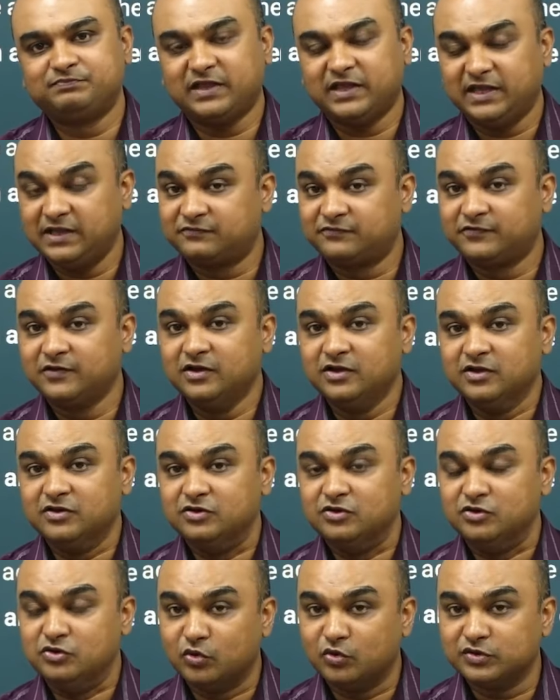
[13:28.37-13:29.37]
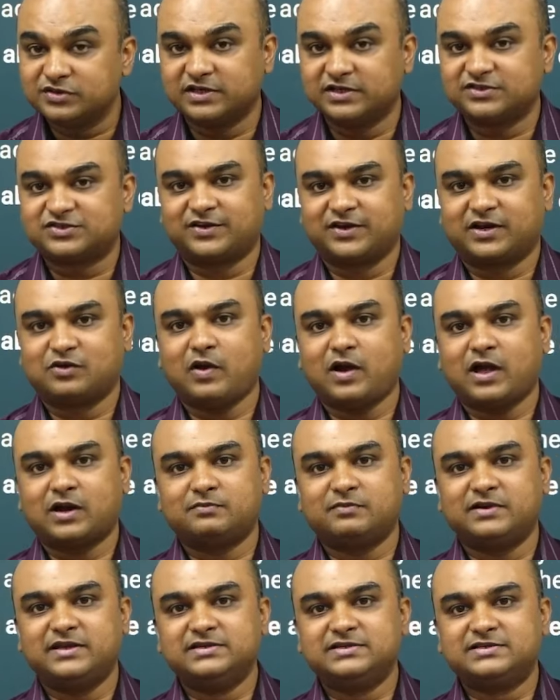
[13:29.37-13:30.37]
If no such
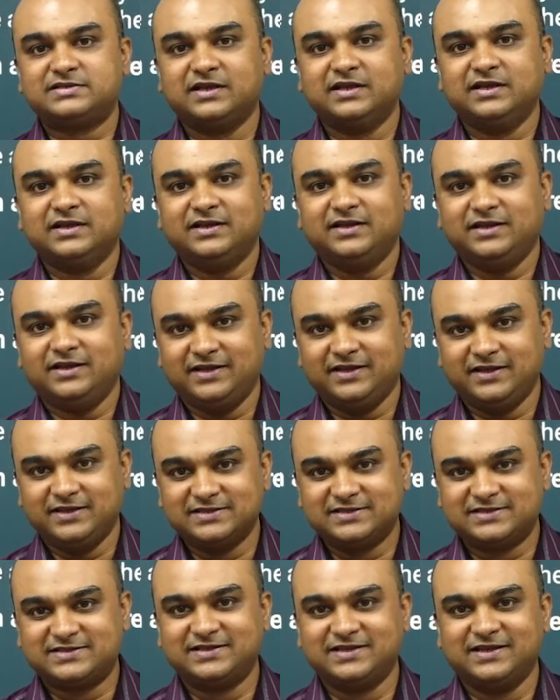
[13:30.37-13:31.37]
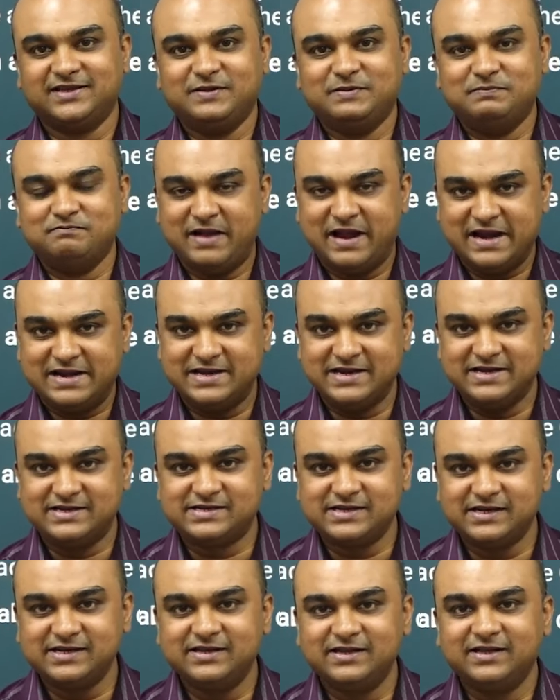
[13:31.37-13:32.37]
requirement is
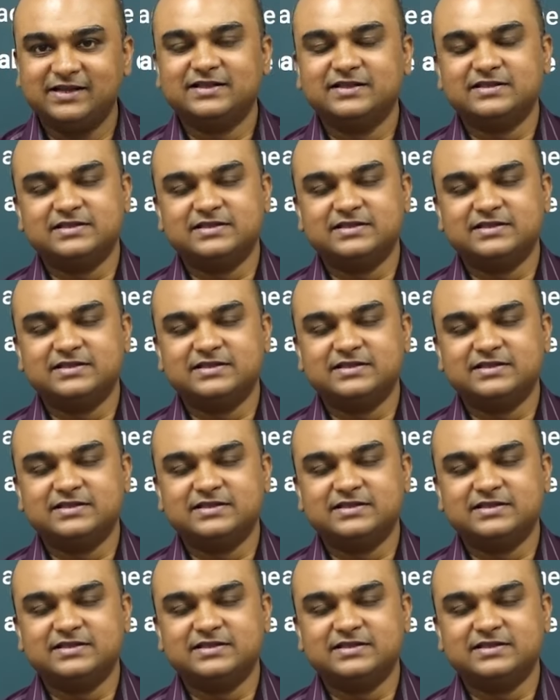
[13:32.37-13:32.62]
mandated,